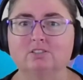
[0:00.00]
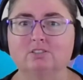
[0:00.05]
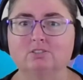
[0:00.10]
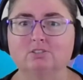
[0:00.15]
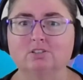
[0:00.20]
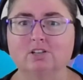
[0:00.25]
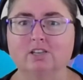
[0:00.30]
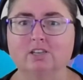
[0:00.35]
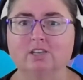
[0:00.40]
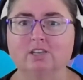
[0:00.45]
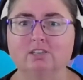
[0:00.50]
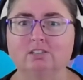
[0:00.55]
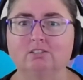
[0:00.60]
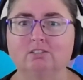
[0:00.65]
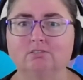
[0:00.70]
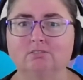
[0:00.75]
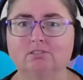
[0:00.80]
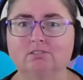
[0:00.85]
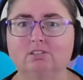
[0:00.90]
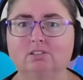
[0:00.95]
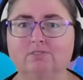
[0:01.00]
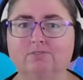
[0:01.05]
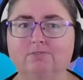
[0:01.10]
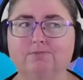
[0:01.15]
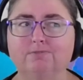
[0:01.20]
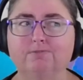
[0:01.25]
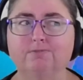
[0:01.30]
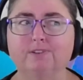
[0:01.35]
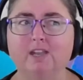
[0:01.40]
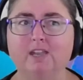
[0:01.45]
drug in your
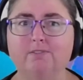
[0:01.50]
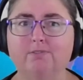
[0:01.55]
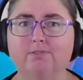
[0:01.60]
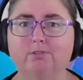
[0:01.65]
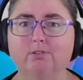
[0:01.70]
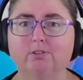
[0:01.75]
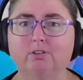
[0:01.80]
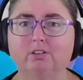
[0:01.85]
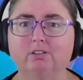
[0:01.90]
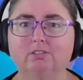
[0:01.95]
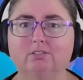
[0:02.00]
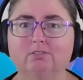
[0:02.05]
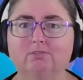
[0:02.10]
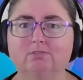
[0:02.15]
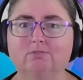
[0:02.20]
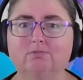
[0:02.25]
favorite